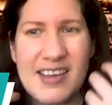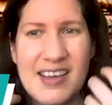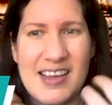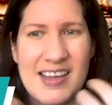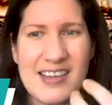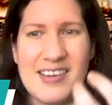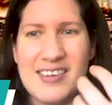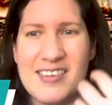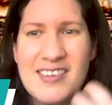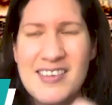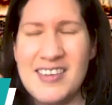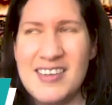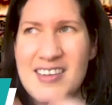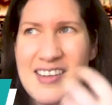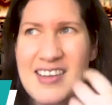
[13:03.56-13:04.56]
in
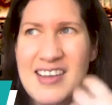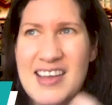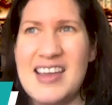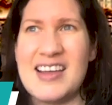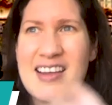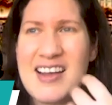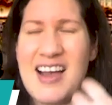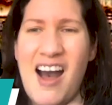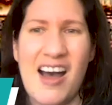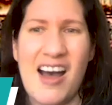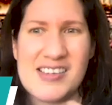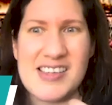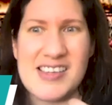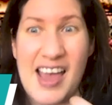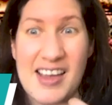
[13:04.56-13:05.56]
in
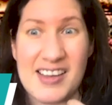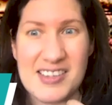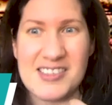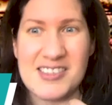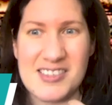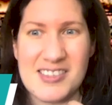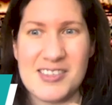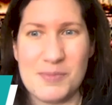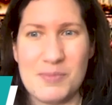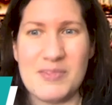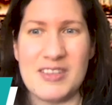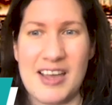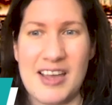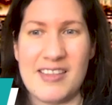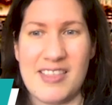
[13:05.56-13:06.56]
context
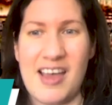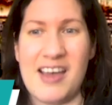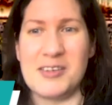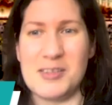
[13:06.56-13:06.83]
like that